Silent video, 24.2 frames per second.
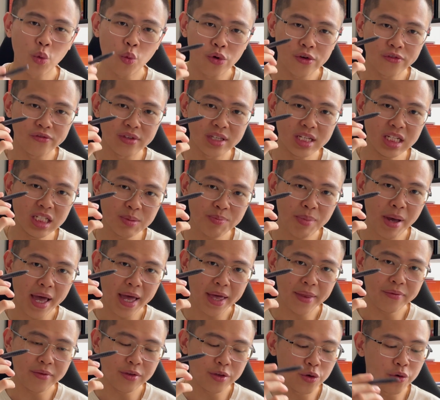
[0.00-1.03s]
with this
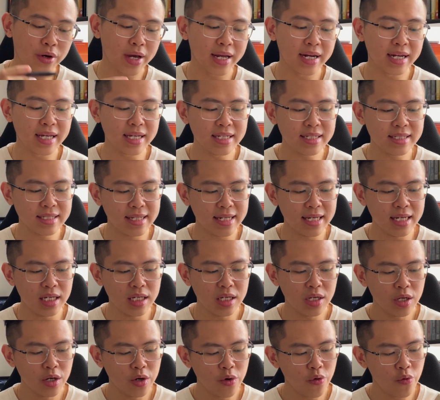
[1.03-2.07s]
pen, you can
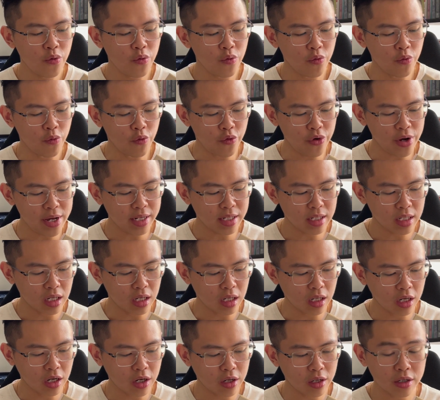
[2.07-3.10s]
easily read
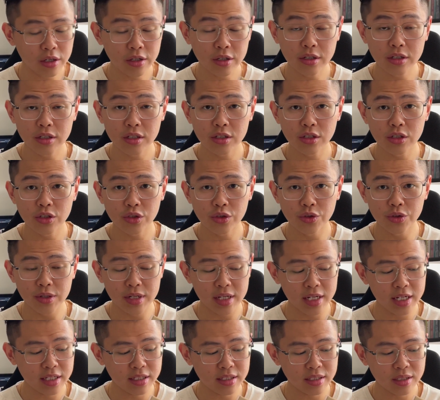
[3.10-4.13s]
through
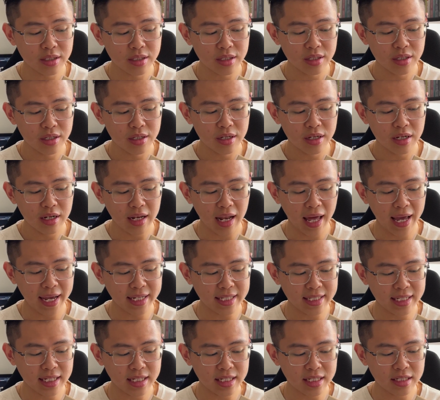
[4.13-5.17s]
this
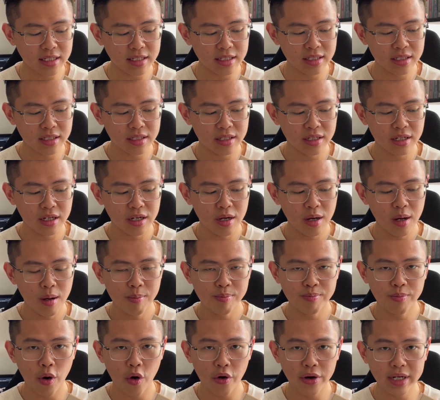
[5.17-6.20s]
like this,
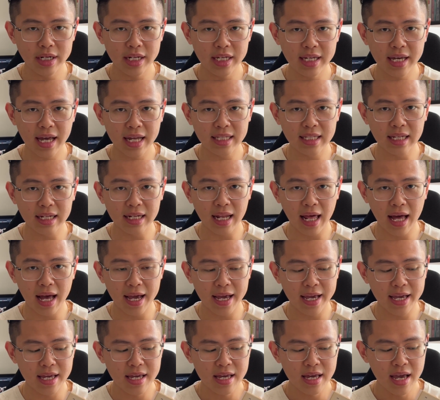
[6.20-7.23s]
pointing at the
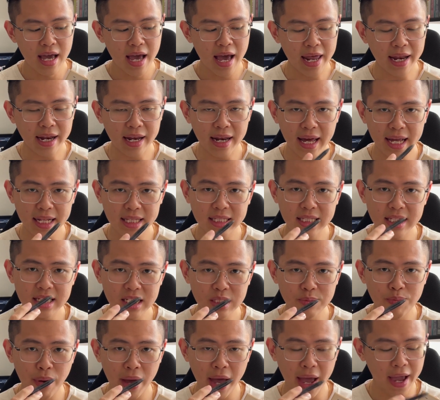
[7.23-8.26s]
line, and let
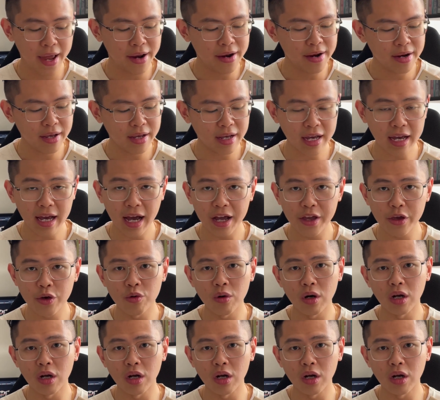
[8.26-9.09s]
this pen guide you